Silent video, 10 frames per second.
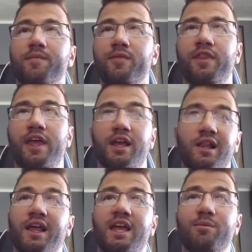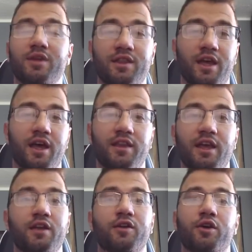They claim that they
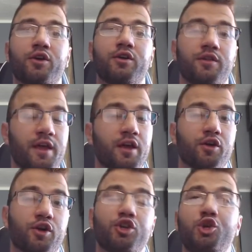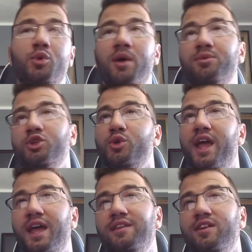can earn you up to
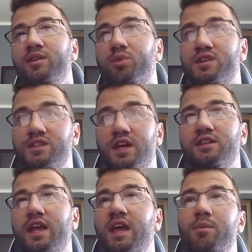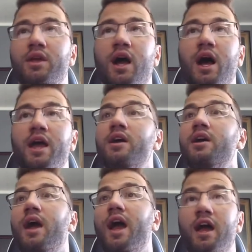18% API
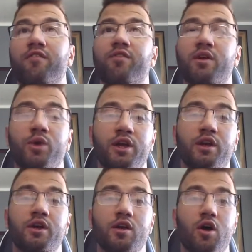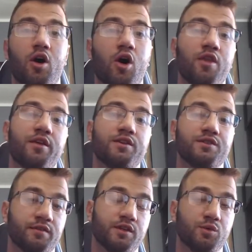every week on their
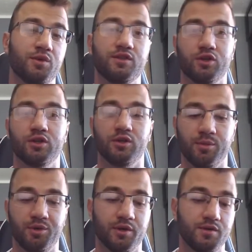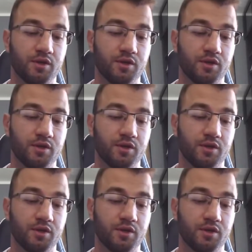service with certain cryptos.